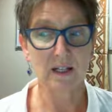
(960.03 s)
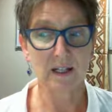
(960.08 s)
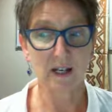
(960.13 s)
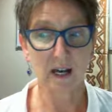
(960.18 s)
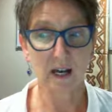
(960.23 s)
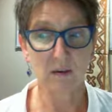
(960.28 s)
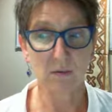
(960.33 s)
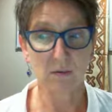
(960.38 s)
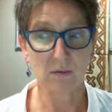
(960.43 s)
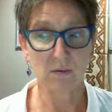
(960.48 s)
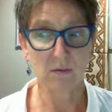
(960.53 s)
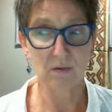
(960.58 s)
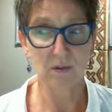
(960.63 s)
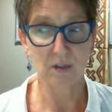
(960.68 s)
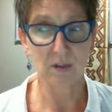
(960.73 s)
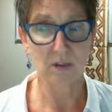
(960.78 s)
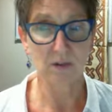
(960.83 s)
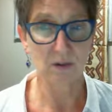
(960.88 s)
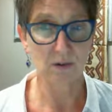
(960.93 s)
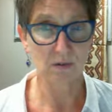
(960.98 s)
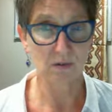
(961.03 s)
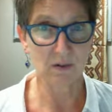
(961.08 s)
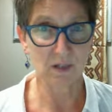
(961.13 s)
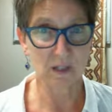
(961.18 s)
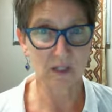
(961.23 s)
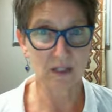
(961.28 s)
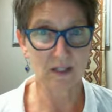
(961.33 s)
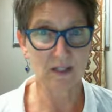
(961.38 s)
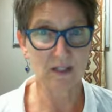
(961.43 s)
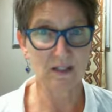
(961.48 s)
enabled local
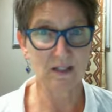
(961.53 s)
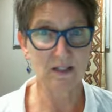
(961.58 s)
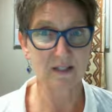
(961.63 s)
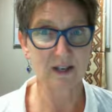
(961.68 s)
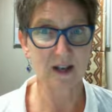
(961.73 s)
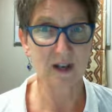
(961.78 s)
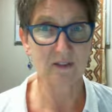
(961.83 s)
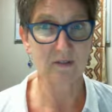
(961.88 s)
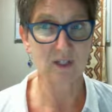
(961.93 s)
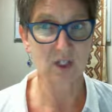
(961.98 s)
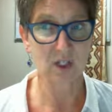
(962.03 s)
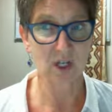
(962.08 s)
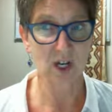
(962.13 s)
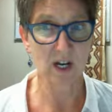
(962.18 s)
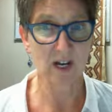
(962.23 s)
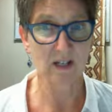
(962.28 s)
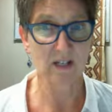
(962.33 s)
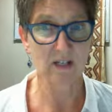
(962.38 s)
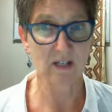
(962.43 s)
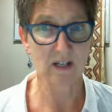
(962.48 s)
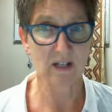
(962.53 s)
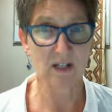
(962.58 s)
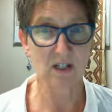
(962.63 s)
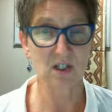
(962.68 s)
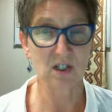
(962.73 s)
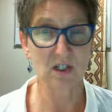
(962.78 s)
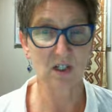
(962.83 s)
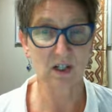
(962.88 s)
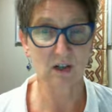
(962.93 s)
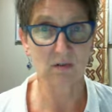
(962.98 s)
kids to have a chance and
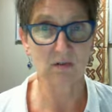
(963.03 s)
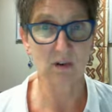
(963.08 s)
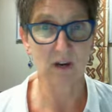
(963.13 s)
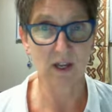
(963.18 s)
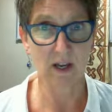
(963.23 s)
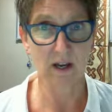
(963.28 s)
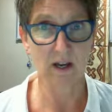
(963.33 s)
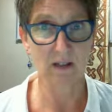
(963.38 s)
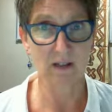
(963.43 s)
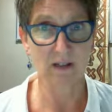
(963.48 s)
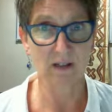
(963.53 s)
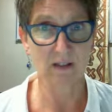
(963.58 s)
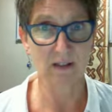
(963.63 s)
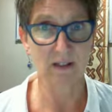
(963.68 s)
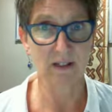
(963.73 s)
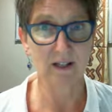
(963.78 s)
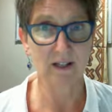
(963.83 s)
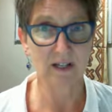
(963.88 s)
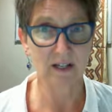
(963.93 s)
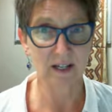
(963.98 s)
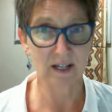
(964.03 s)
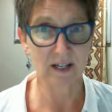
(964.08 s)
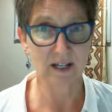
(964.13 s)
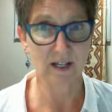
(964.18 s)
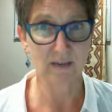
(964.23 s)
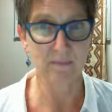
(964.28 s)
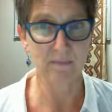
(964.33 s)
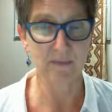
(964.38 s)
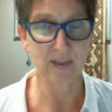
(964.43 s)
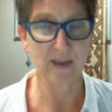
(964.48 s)
actually create a
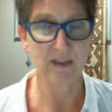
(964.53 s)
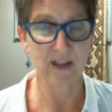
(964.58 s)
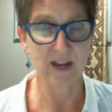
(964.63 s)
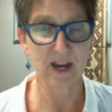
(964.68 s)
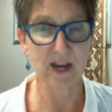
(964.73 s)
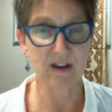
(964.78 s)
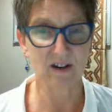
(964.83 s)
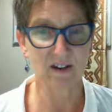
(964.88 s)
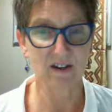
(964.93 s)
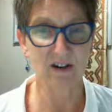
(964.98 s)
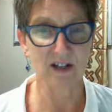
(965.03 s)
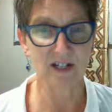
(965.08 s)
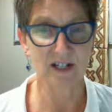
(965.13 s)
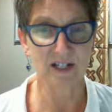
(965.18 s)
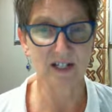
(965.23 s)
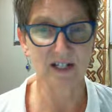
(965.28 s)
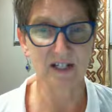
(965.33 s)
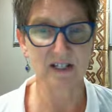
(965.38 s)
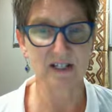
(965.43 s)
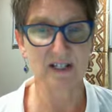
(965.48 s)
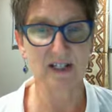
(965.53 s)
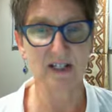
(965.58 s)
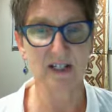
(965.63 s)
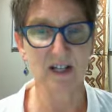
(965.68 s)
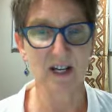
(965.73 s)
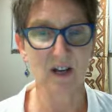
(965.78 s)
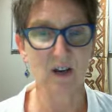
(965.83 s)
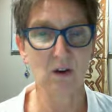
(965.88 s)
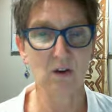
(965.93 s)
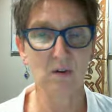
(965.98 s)
team that had an identity in
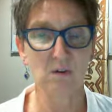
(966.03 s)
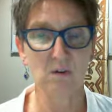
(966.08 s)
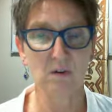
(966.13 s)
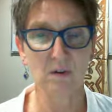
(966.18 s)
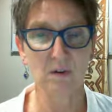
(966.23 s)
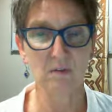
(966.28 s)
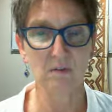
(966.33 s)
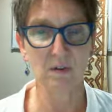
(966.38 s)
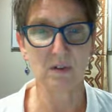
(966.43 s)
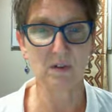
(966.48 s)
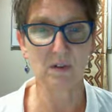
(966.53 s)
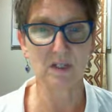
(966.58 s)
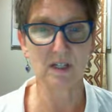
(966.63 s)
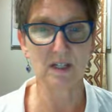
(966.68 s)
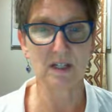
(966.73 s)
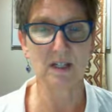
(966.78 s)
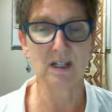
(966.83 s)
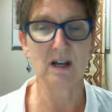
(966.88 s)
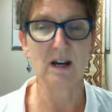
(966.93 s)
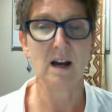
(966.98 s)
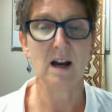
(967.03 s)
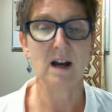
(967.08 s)
that local community.